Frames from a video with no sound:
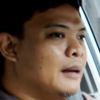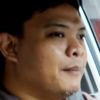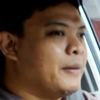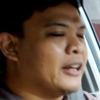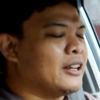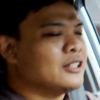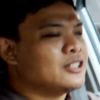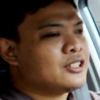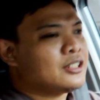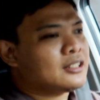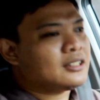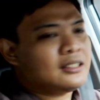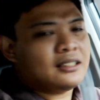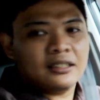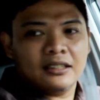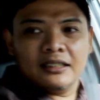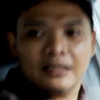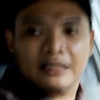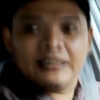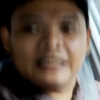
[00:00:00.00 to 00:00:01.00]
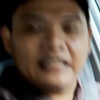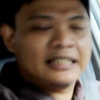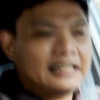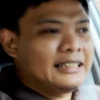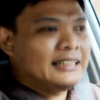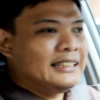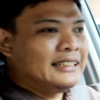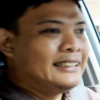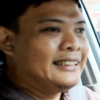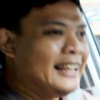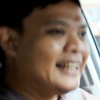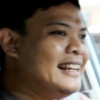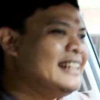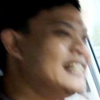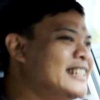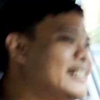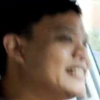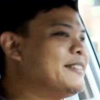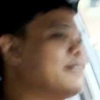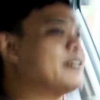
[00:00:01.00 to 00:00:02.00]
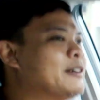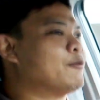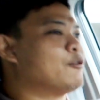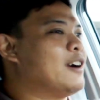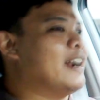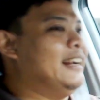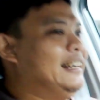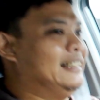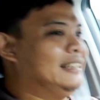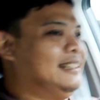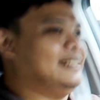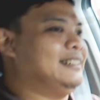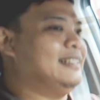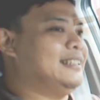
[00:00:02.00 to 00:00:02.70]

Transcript: Because getting steering right